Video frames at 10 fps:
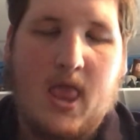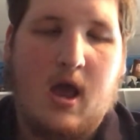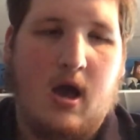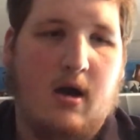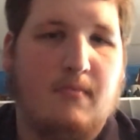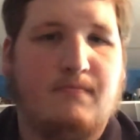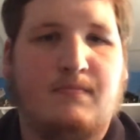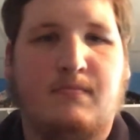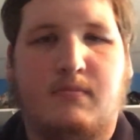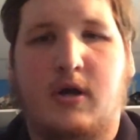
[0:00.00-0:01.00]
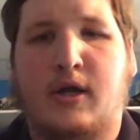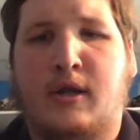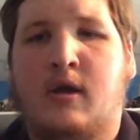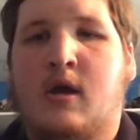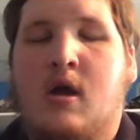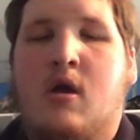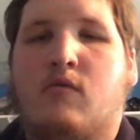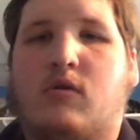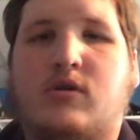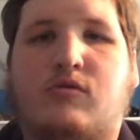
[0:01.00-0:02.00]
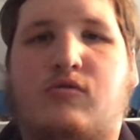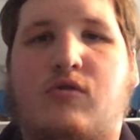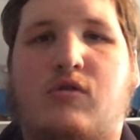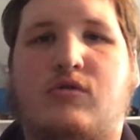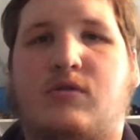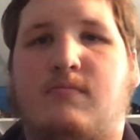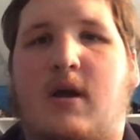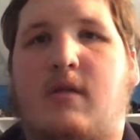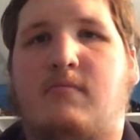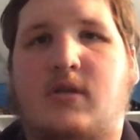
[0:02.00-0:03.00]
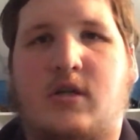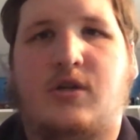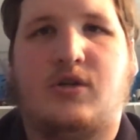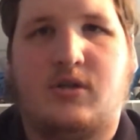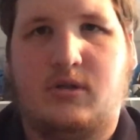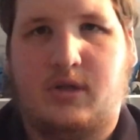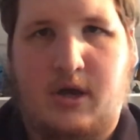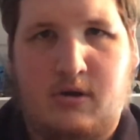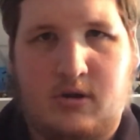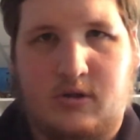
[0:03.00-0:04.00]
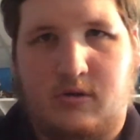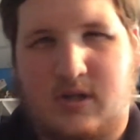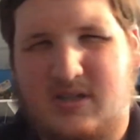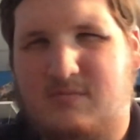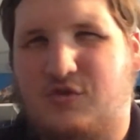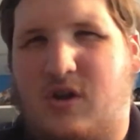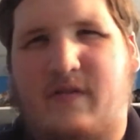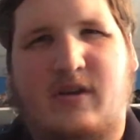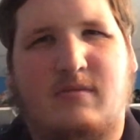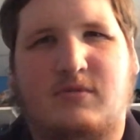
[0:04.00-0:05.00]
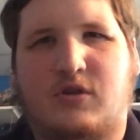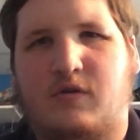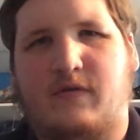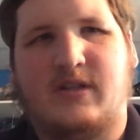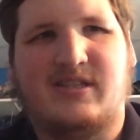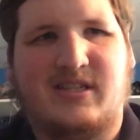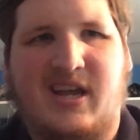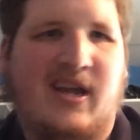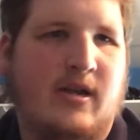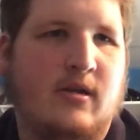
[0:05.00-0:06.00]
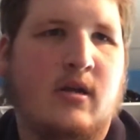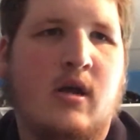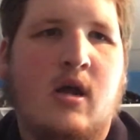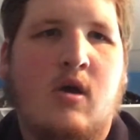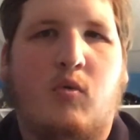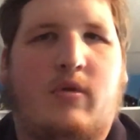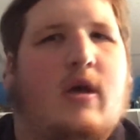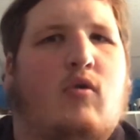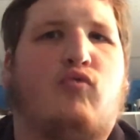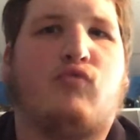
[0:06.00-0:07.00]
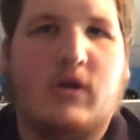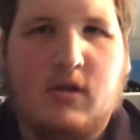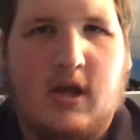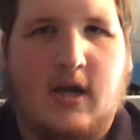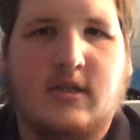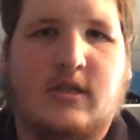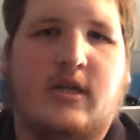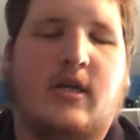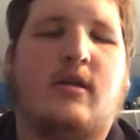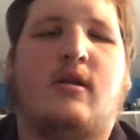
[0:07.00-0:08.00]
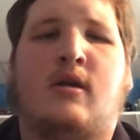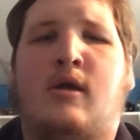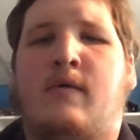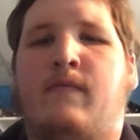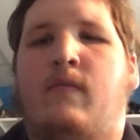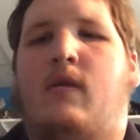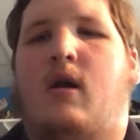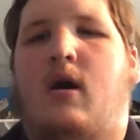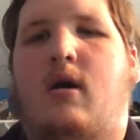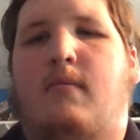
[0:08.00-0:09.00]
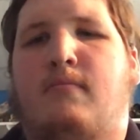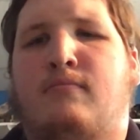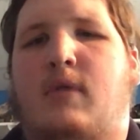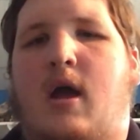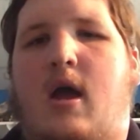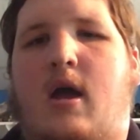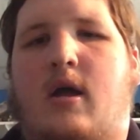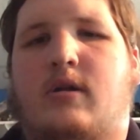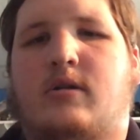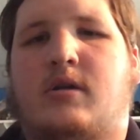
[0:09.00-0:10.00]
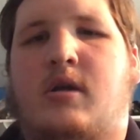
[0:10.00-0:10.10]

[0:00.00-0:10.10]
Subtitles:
But Russell Crowe's mathematician character ends up driving himself insane without realizing it, and